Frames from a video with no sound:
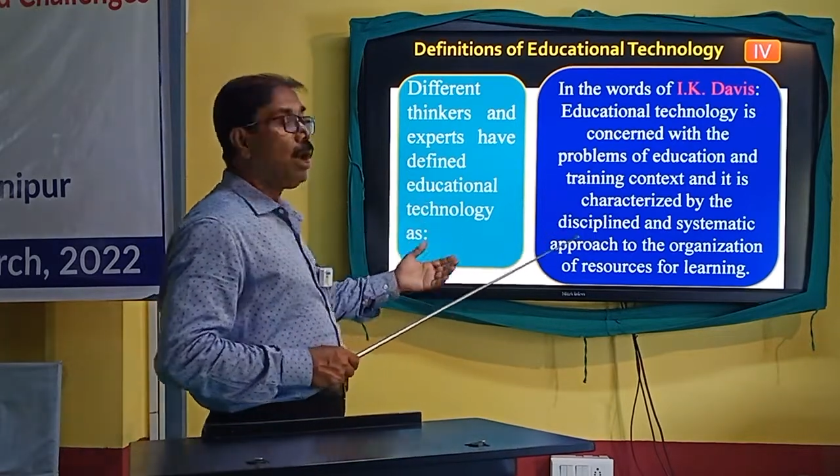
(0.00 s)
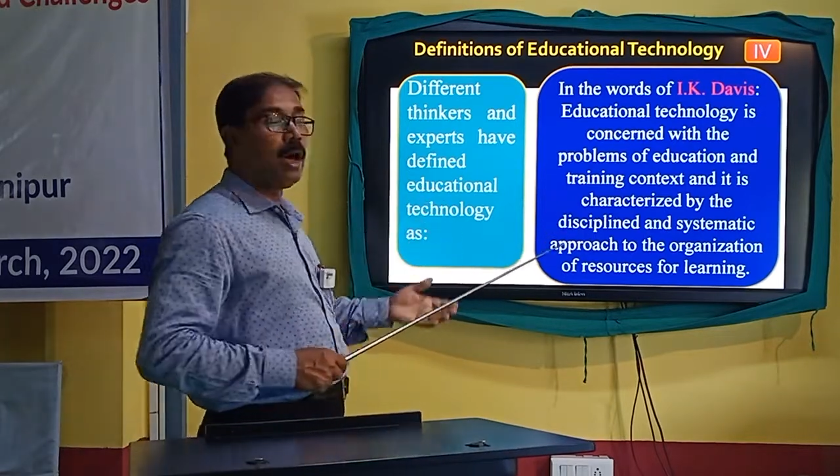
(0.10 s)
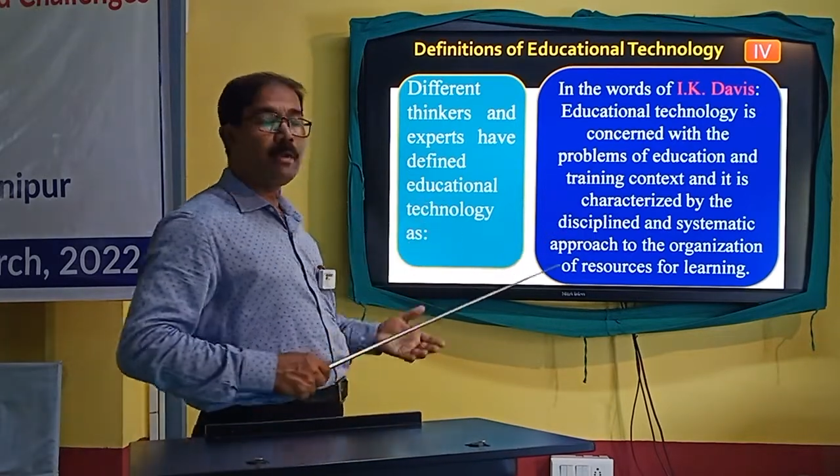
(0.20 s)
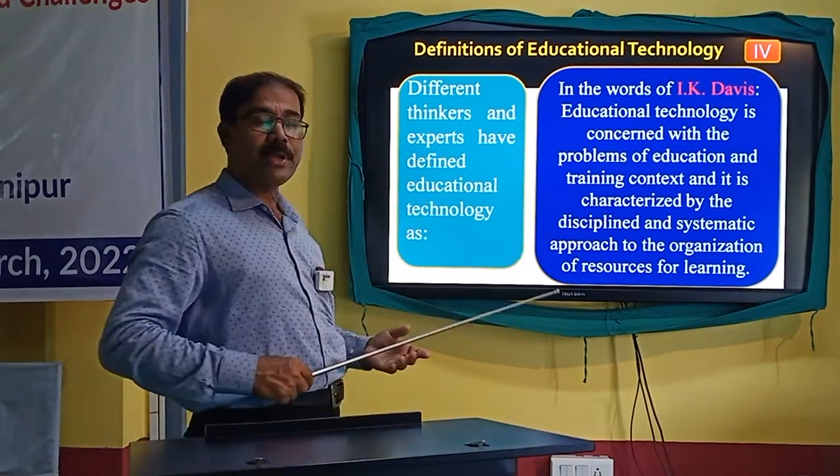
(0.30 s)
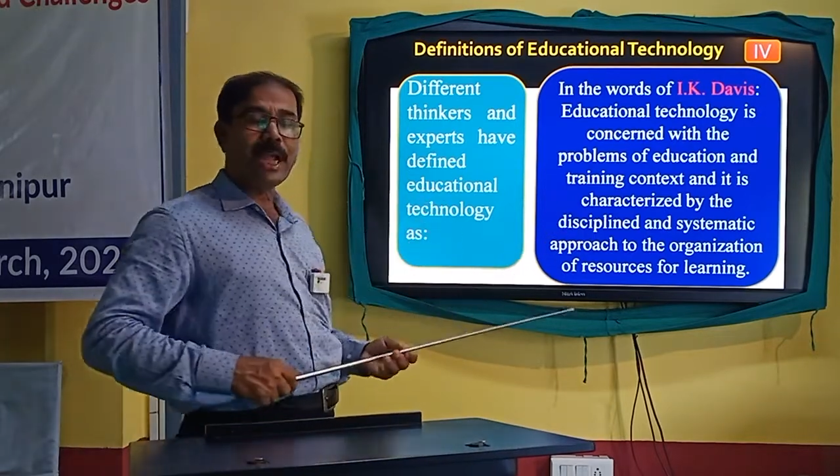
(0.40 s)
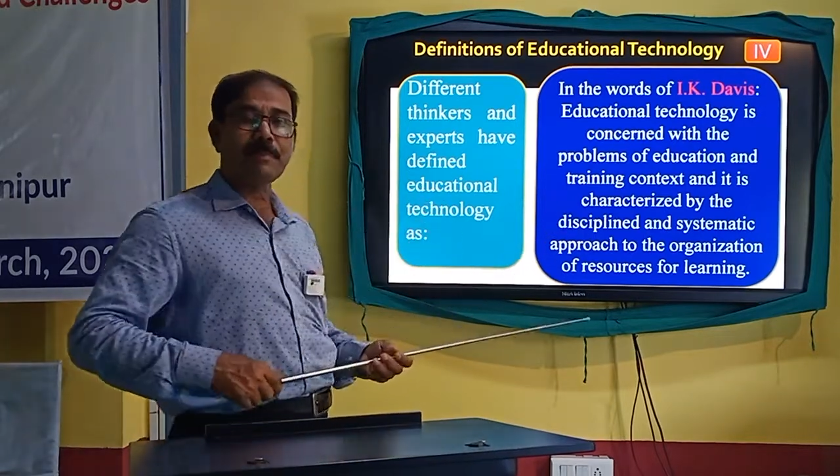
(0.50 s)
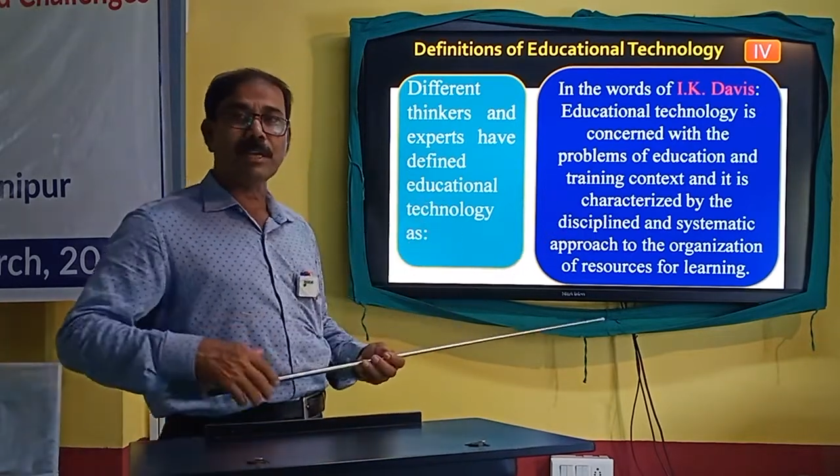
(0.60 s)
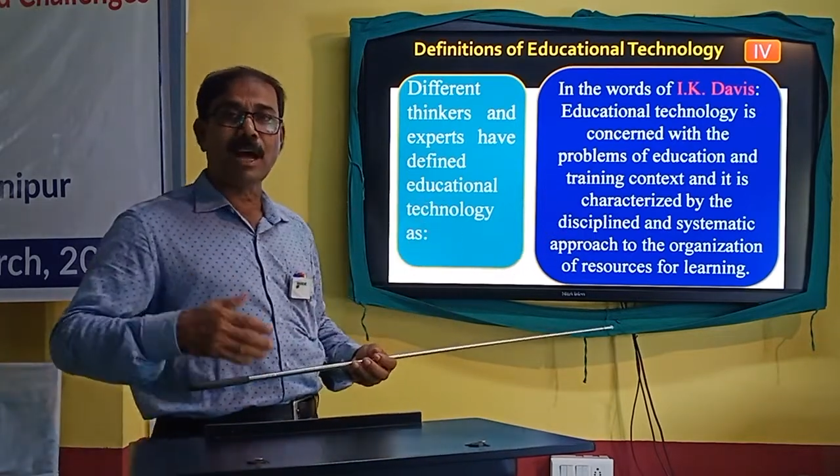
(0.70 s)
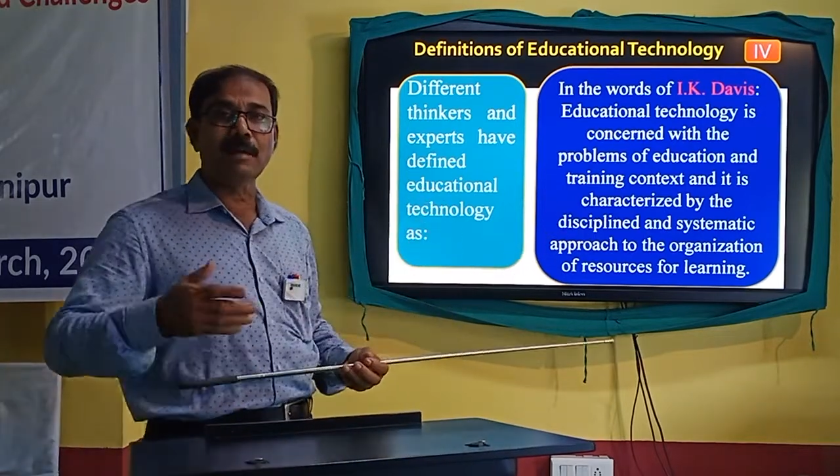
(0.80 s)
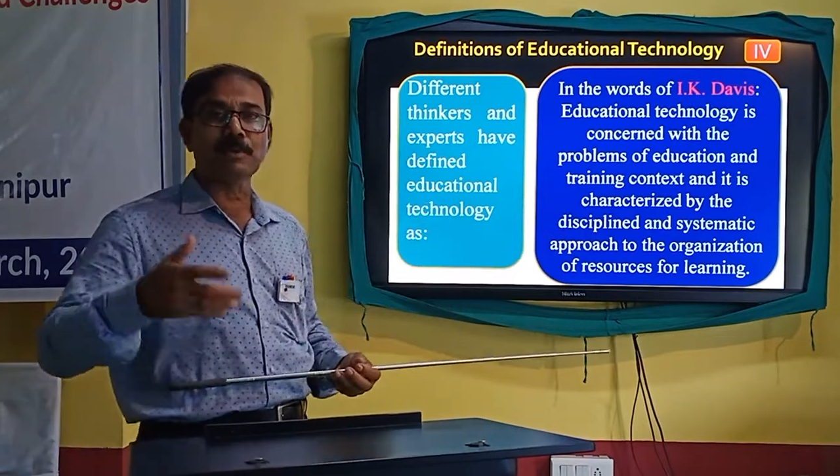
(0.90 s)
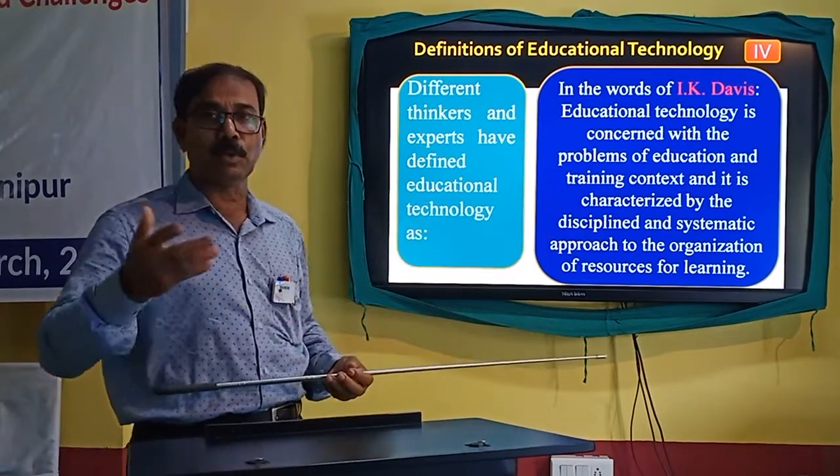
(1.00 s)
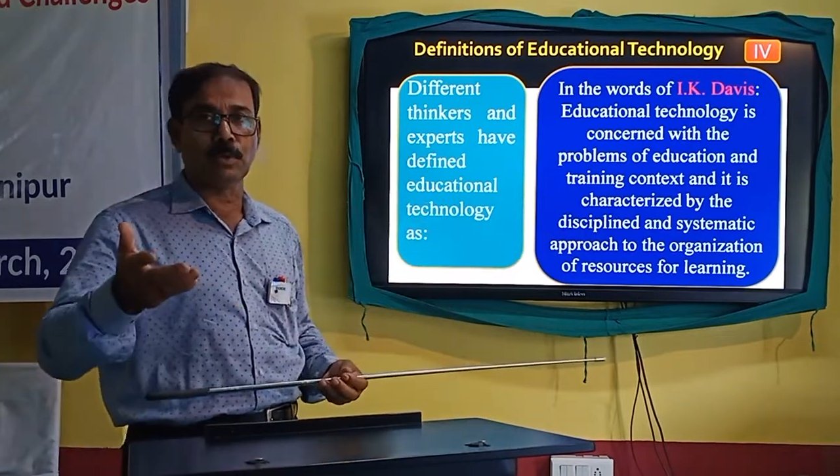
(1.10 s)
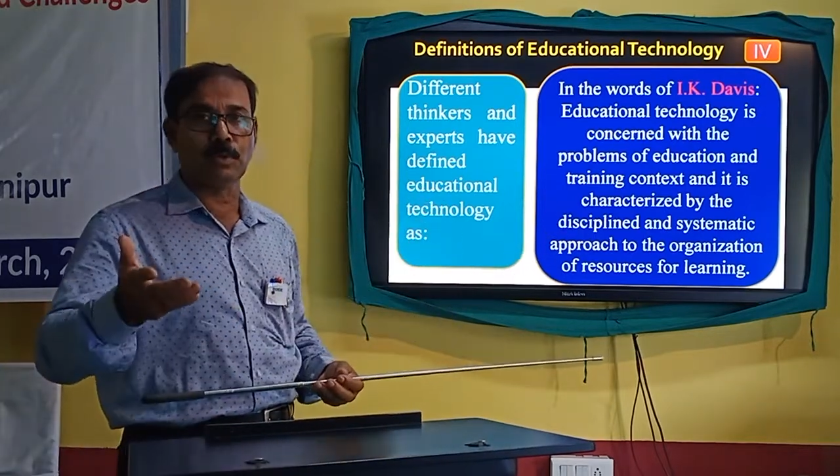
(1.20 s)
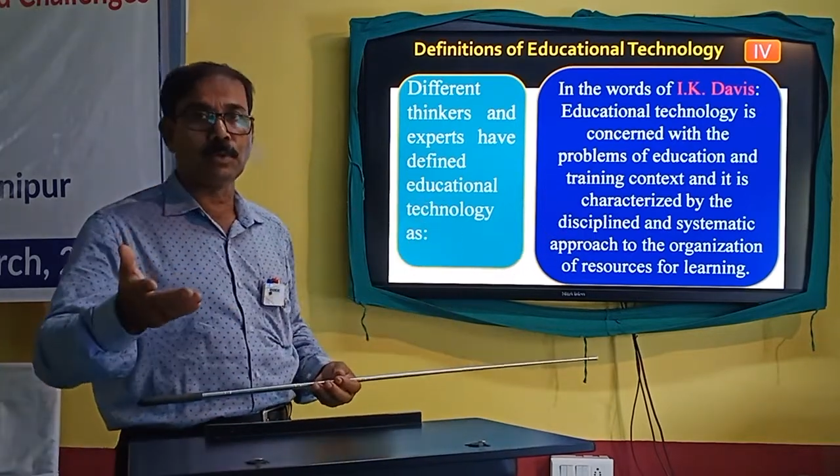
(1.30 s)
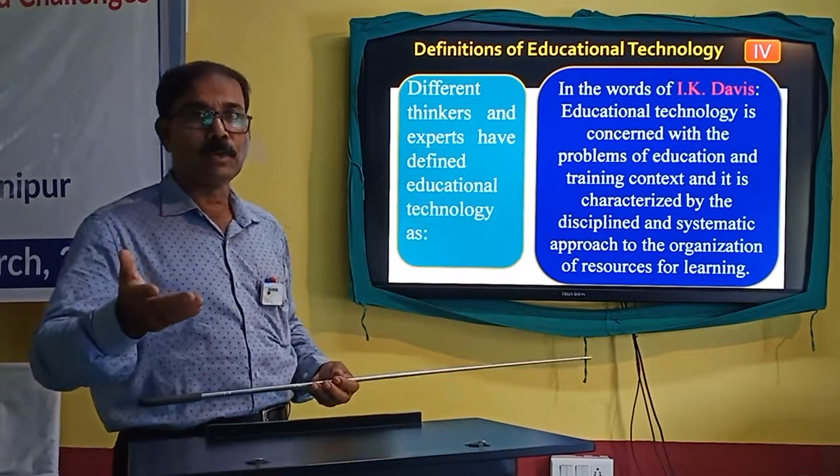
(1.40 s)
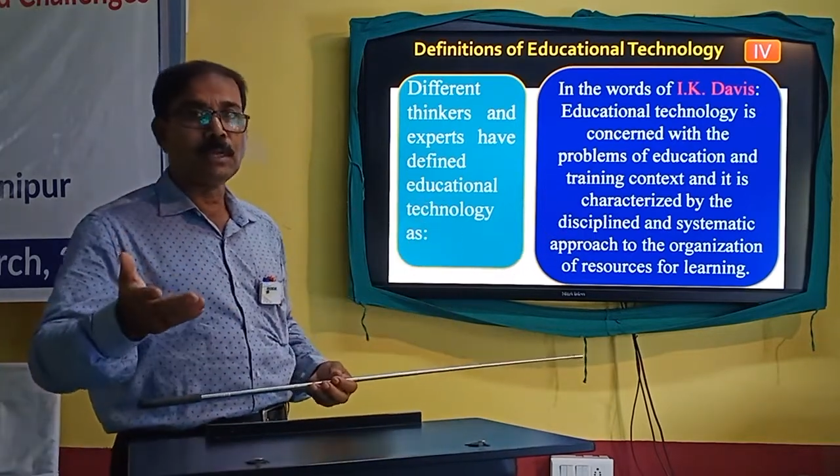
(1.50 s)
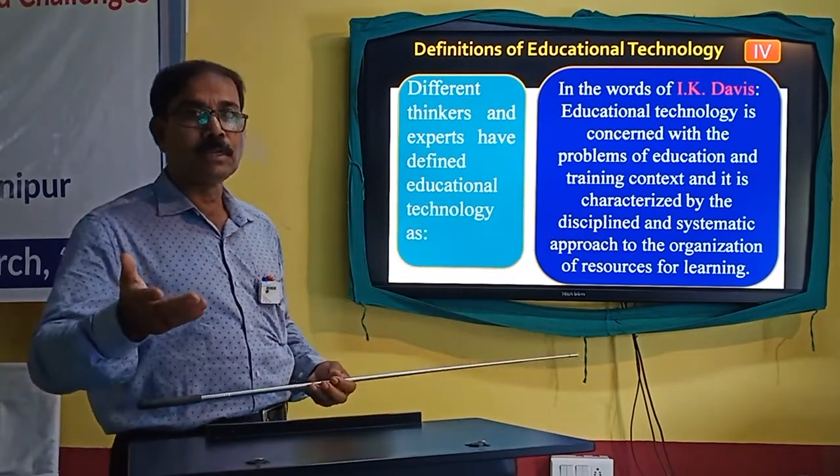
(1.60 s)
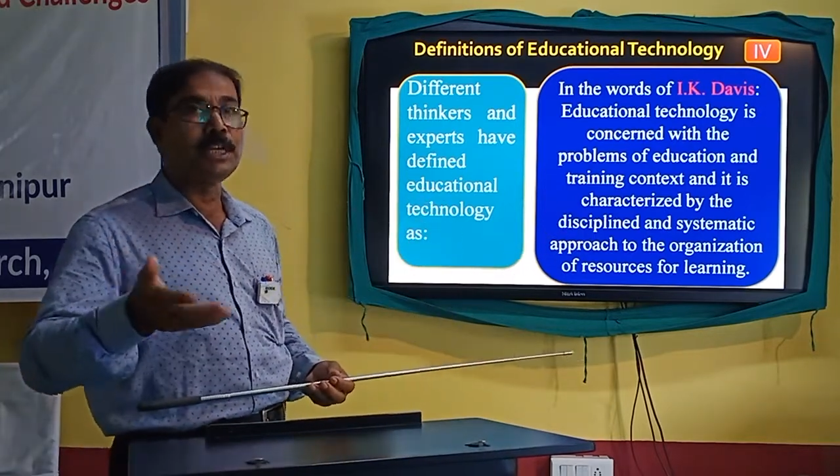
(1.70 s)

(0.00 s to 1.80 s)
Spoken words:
or we have come to